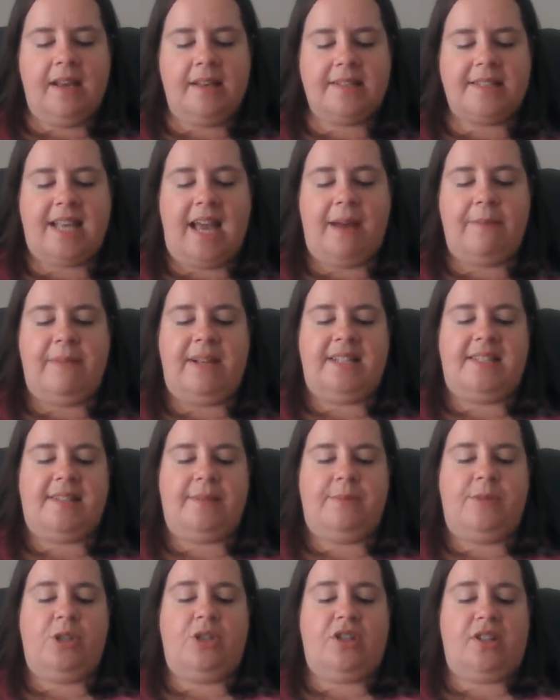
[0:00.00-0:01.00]
Scott made
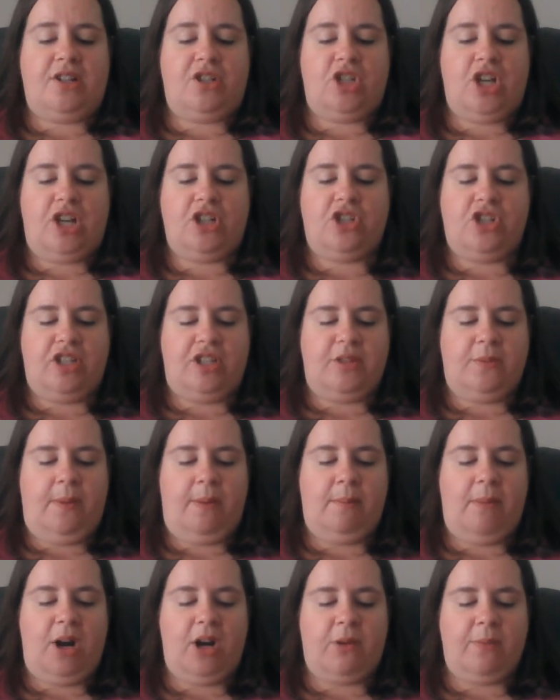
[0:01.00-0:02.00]
some suggestions
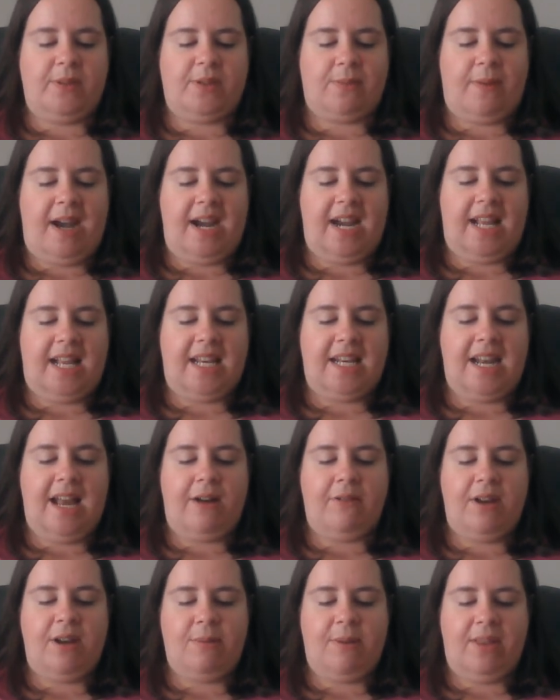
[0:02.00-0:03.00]
while Mark was writing, and
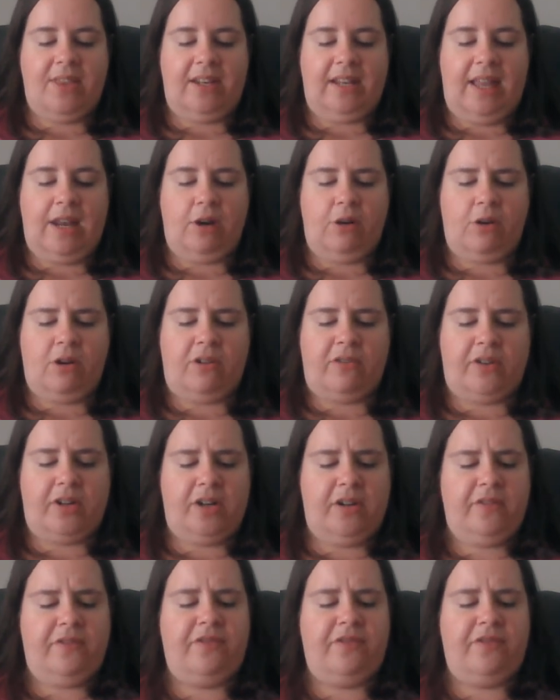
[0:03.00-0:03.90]
now he read the letter over,